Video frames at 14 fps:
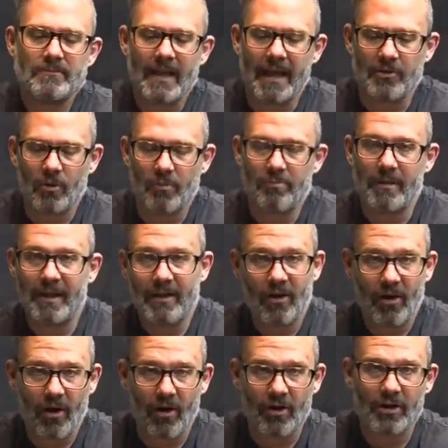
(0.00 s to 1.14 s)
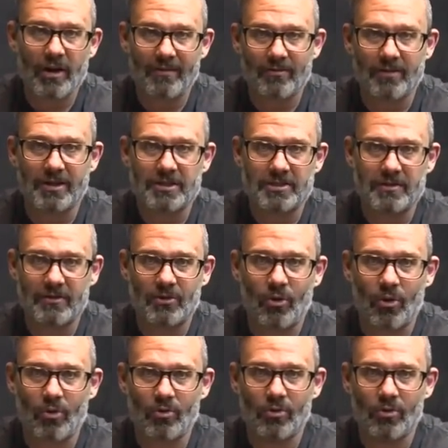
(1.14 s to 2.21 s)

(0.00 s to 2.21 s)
And your big hardcover edition of the core